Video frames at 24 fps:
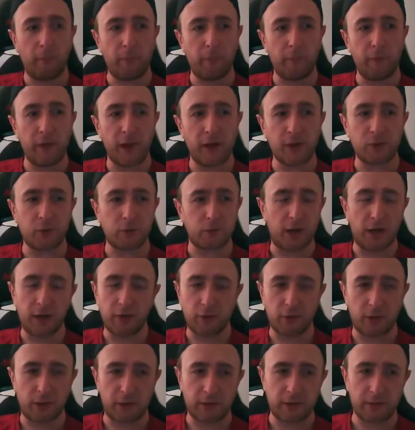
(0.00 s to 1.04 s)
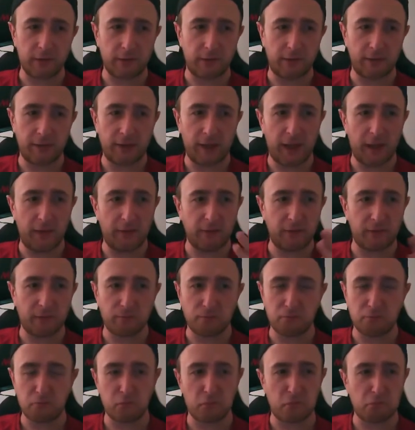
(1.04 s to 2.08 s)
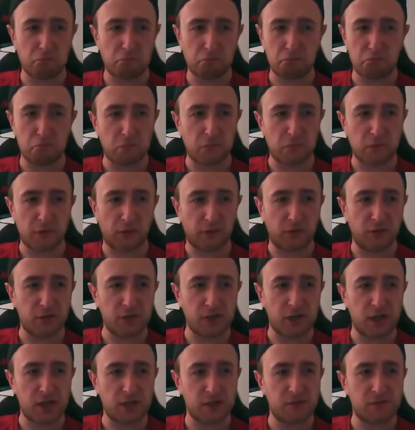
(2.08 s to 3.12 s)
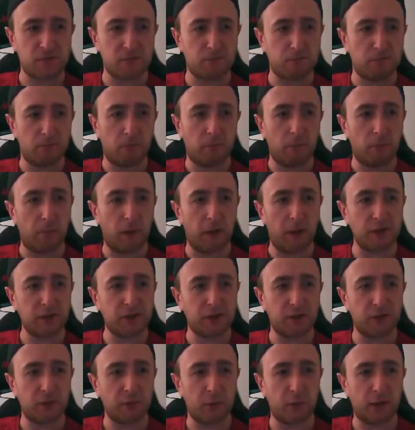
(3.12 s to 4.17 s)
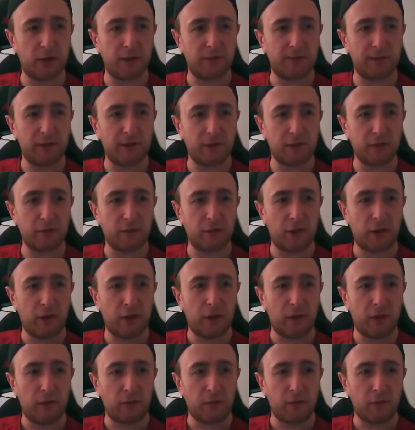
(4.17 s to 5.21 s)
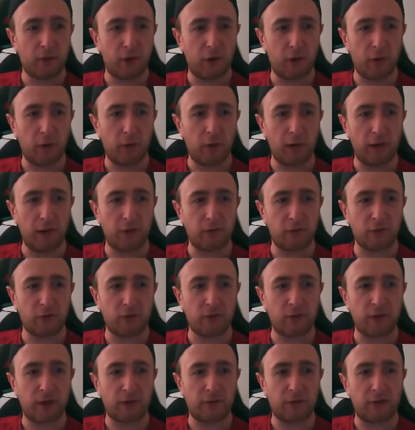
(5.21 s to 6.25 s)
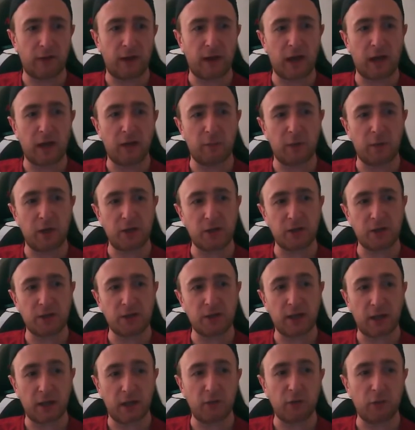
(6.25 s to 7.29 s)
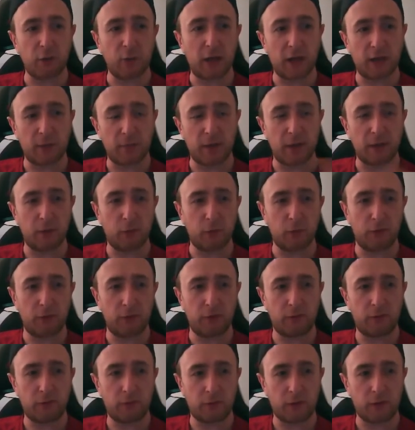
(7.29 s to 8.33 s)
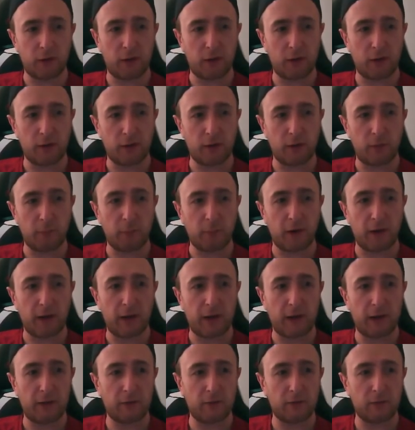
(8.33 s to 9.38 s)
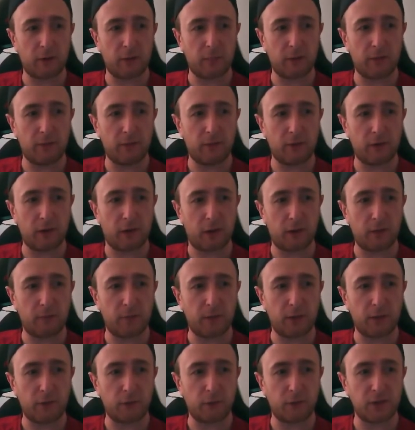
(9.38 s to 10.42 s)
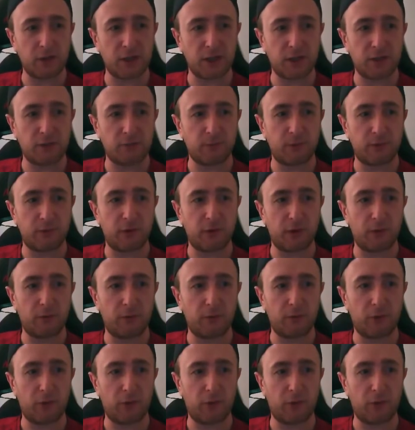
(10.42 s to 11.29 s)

The actual rendering at the end doesn't change much in the way of things, so it's just down to that animation. And I do animate all this, you know, by hand. I make all the changes myself.